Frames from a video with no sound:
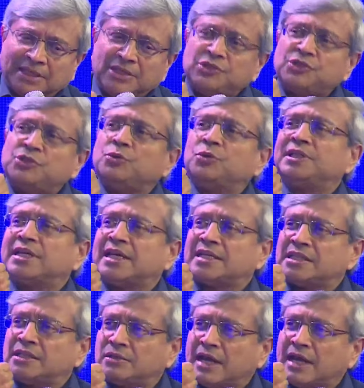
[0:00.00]
the institution
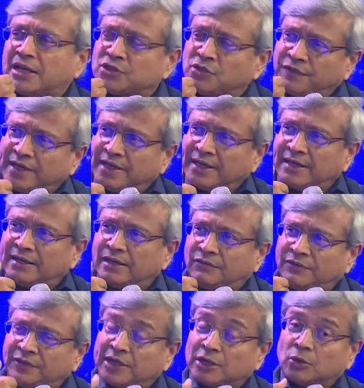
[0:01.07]
has, it, has to figure,
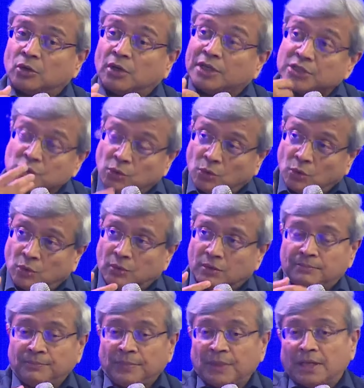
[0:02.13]
figure out on its own.
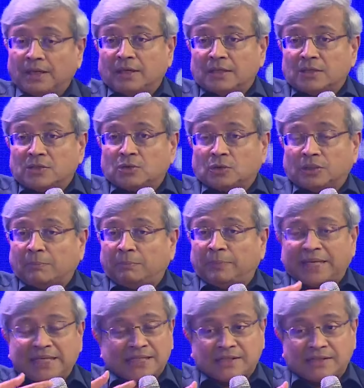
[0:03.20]
So the
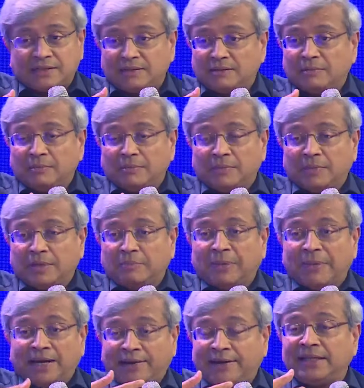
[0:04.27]
best
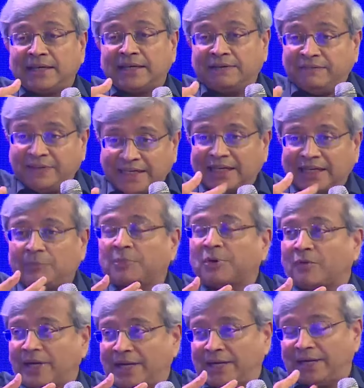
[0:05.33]
mentoring that we can
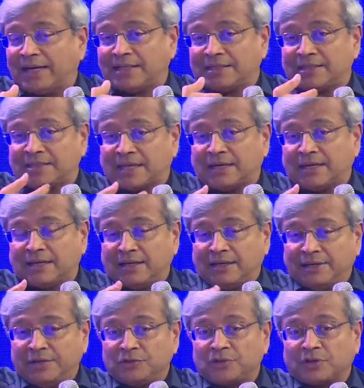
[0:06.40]
provide as uh,
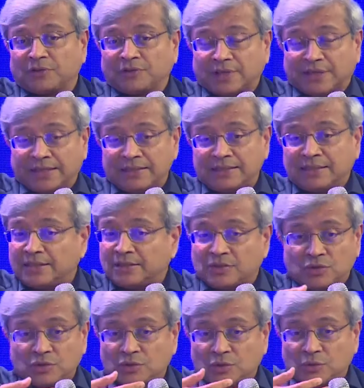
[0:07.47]
Indian Institute of Science is
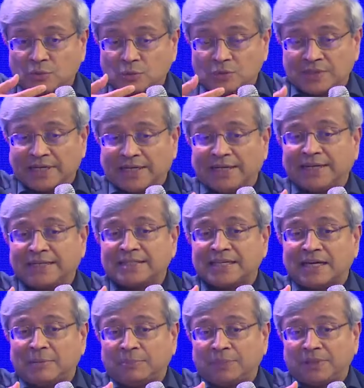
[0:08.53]
to set an
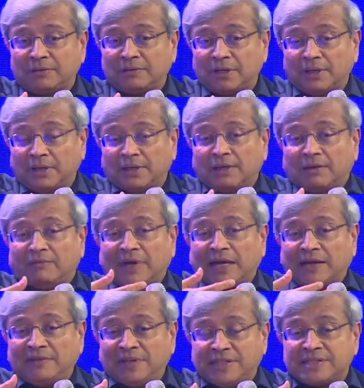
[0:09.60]
example
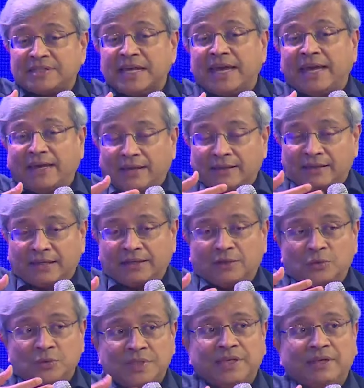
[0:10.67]
where we say that,
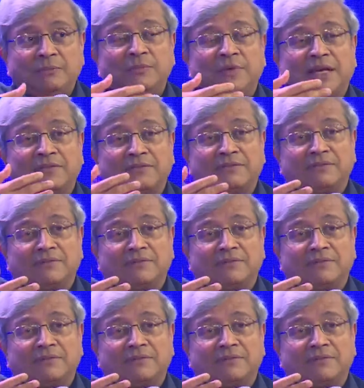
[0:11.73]
you see, we have